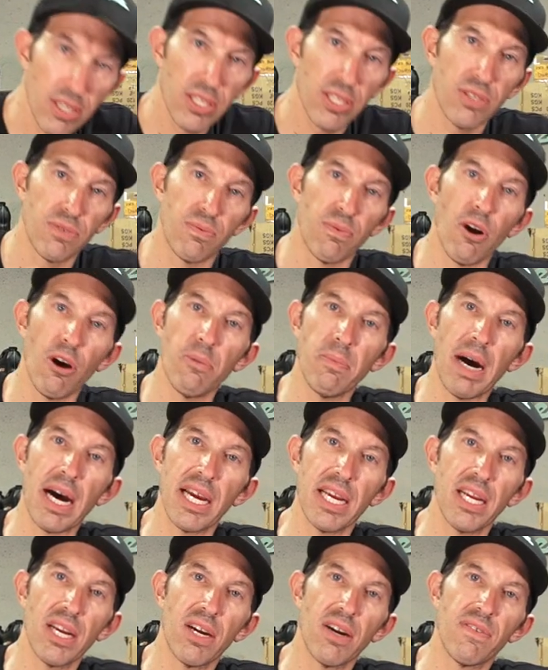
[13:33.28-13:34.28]
This is
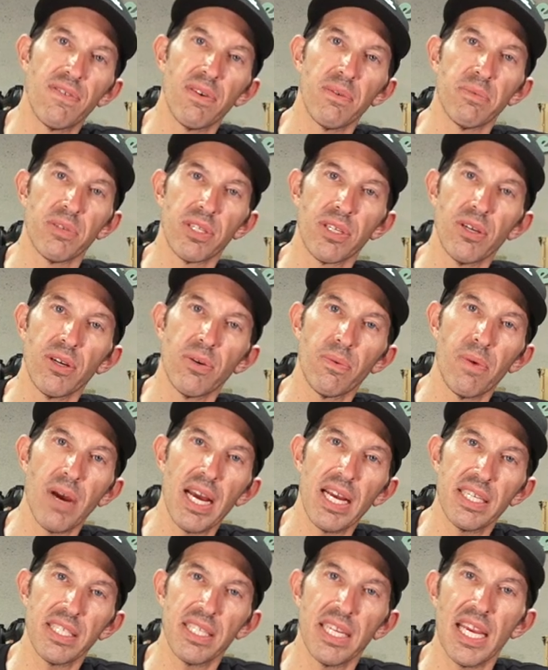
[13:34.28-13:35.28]
Robot here from Scooter
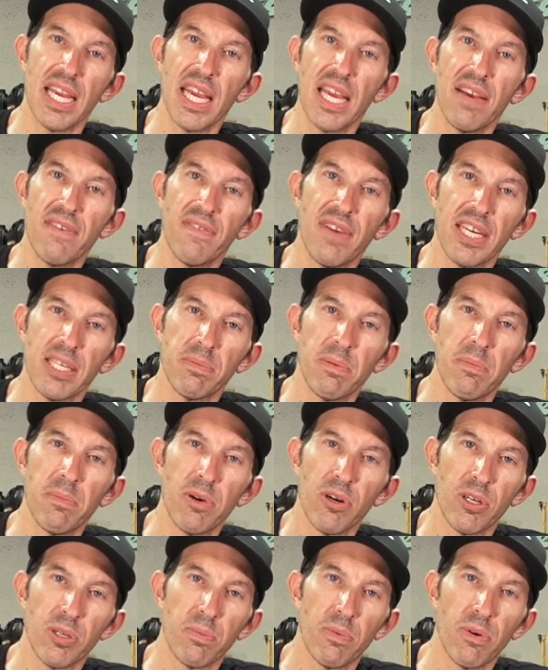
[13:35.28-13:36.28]
West and Vespa
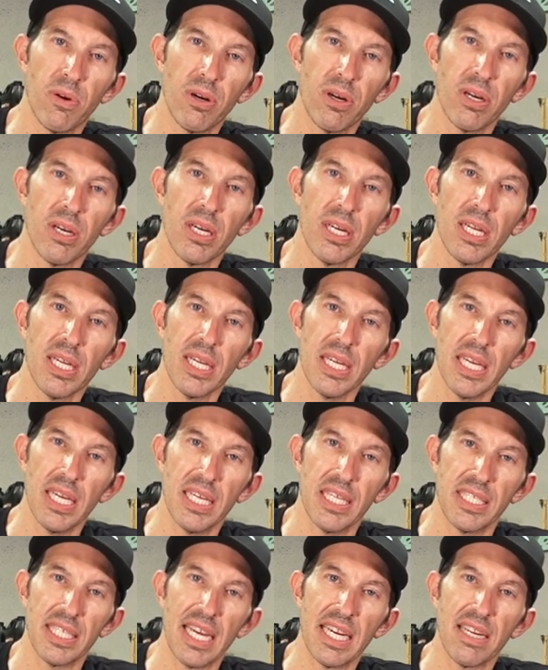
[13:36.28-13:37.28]
Motorsport
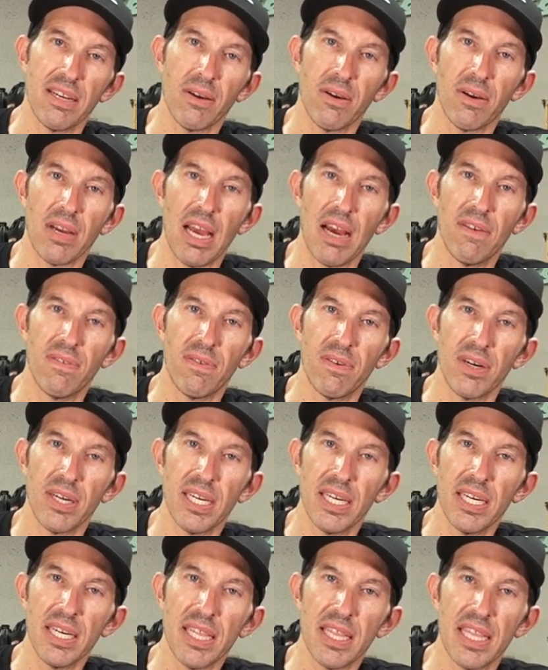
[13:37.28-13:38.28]
in San Diego,
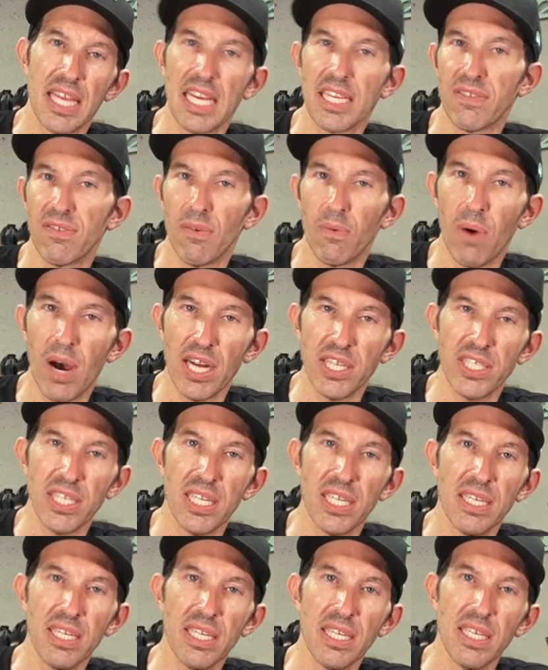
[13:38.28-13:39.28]
California. Thanks for
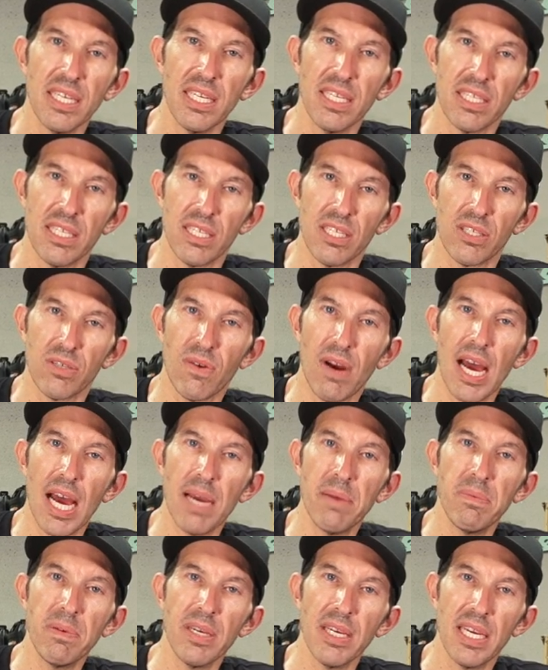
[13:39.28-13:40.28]
watching,
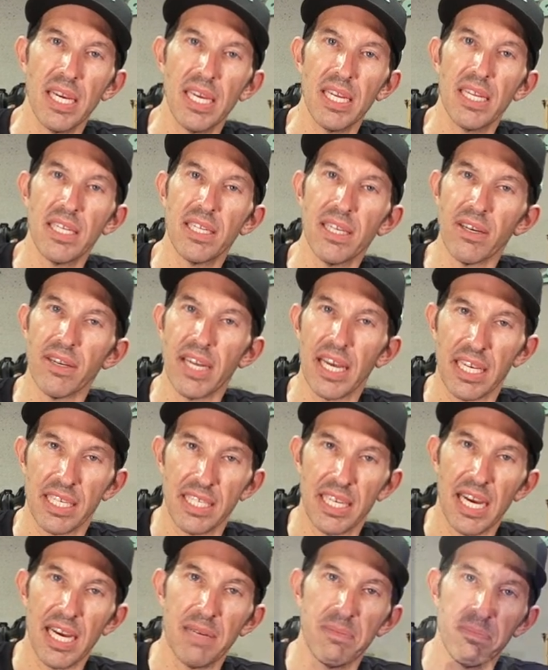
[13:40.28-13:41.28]
subscribe, and until next
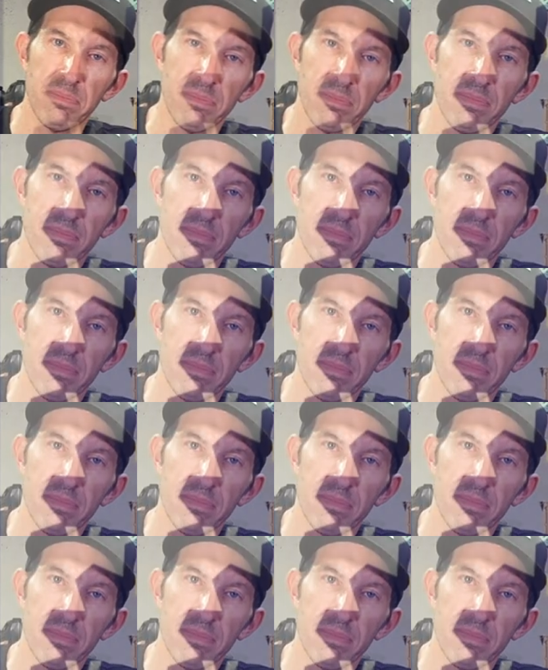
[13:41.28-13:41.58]
time.